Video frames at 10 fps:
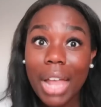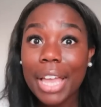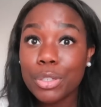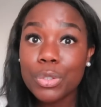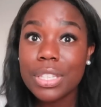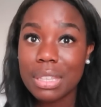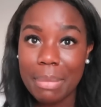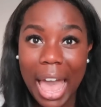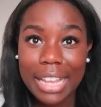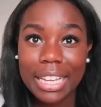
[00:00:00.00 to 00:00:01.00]
I use
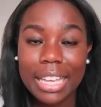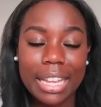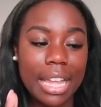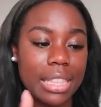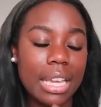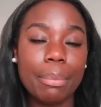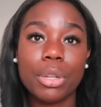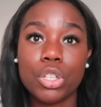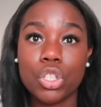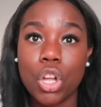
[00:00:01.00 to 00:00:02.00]
Thematic, and I think I'm
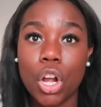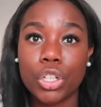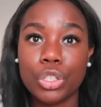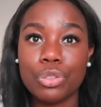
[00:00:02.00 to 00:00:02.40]
gonna start